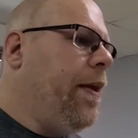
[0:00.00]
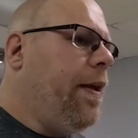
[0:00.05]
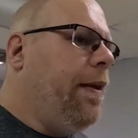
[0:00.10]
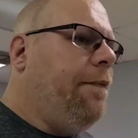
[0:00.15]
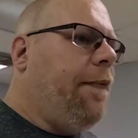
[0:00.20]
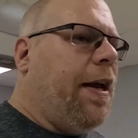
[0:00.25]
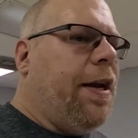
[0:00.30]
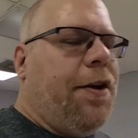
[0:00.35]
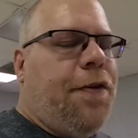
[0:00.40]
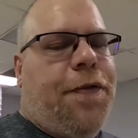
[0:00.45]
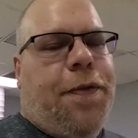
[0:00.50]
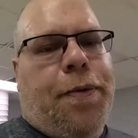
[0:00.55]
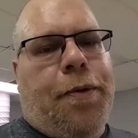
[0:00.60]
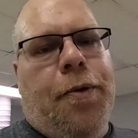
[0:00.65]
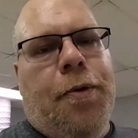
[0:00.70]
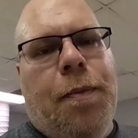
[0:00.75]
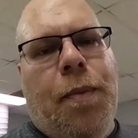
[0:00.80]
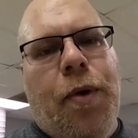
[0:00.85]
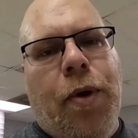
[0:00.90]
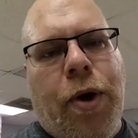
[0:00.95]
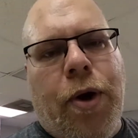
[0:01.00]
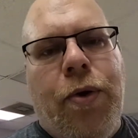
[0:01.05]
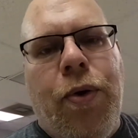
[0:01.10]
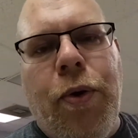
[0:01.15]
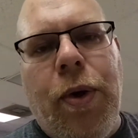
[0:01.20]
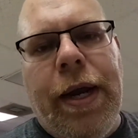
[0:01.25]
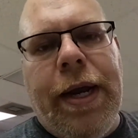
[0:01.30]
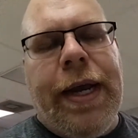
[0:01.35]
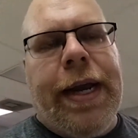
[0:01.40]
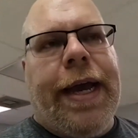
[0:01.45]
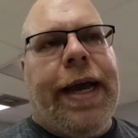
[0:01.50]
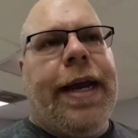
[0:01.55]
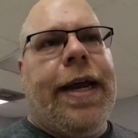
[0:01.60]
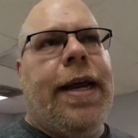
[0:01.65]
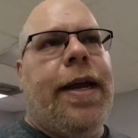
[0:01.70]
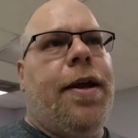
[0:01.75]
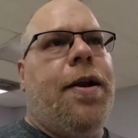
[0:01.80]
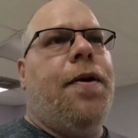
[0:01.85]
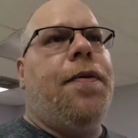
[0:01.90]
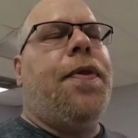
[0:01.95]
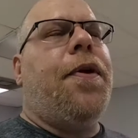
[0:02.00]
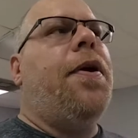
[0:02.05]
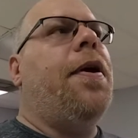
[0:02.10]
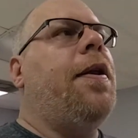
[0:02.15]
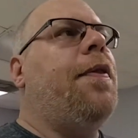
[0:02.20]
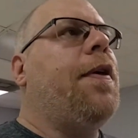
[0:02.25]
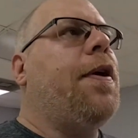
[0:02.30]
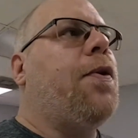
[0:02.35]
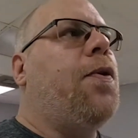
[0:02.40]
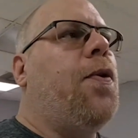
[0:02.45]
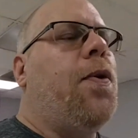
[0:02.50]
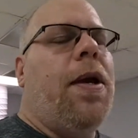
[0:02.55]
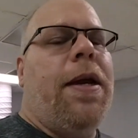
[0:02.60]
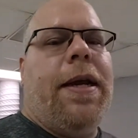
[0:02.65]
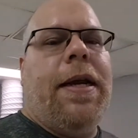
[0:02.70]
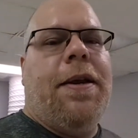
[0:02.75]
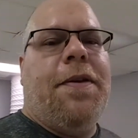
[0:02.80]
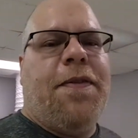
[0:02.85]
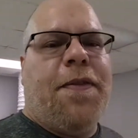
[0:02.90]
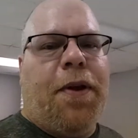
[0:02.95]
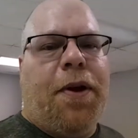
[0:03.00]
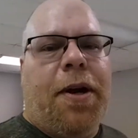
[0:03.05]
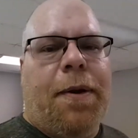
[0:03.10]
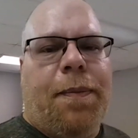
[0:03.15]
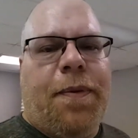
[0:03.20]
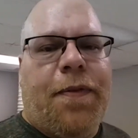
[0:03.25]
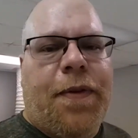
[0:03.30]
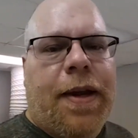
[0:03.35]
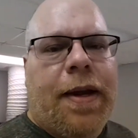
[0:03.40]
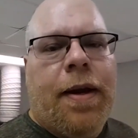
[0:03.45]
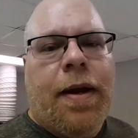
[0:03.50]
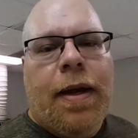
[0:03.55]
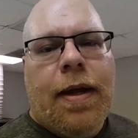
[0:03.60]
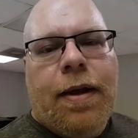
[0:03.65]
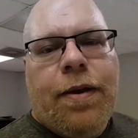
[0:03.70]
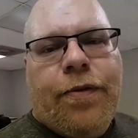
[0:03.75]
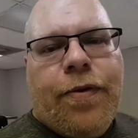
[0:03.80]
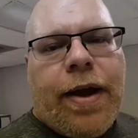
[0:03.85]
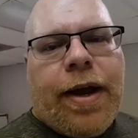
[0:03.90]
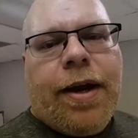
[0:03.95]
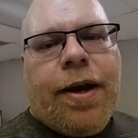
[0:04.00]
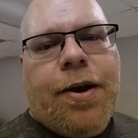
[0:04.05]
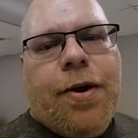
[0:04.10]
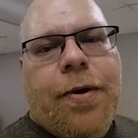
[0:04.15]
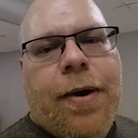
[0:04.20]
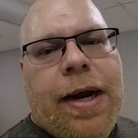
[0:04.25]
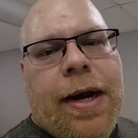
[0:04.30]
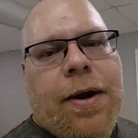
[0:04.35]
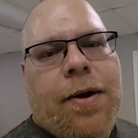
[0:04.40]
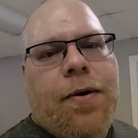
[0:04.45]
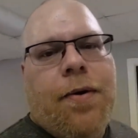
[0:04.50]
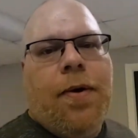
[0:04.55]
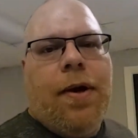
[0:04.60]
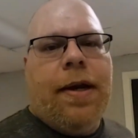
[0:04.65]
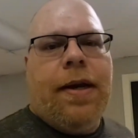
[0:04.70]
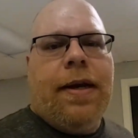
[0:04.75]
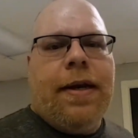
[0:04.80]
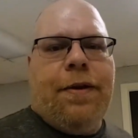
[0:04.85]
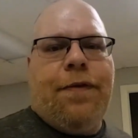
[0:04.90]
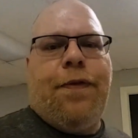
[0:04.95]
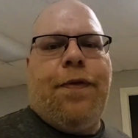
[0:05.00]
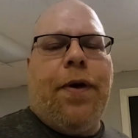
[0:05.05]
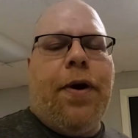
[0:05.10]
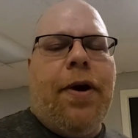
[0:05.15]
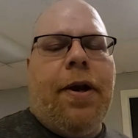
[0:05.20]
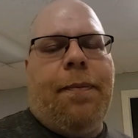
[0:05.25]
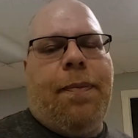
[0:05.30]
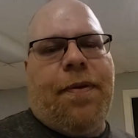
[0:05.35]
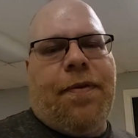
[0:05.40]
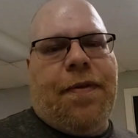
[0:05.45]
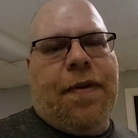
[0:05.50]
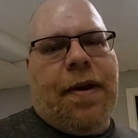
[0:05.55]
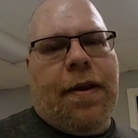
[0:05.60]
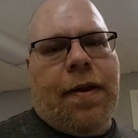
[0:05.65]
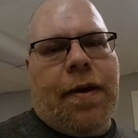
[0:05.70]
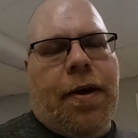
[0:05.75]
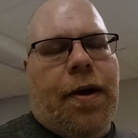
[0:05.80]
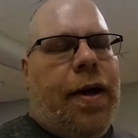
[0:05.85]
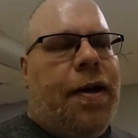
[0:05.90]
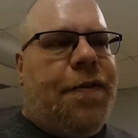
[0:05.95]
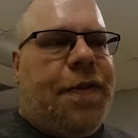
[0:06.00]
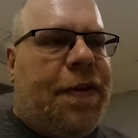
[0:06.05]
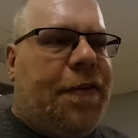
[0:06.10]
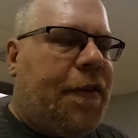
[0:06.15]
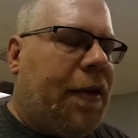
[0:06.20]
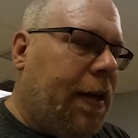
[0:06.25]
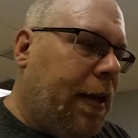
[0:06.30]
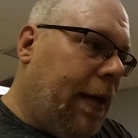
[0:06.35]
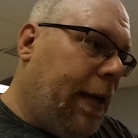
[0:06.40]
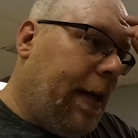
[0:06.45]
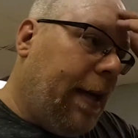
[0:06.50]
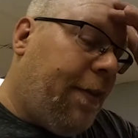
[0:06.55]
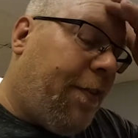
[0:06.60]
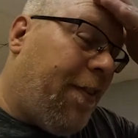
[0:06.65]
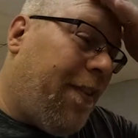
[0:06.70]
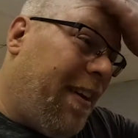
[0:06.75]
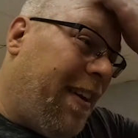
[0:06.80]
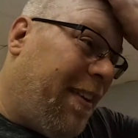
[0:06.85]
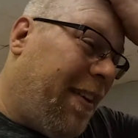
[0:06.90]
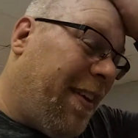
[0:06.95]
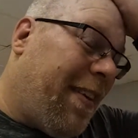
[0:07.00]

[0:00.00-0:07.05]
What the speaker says: If I just threw more cooling at it, you know, the cooling is 30%. Trying to do air cooling is 30% of the cost. It's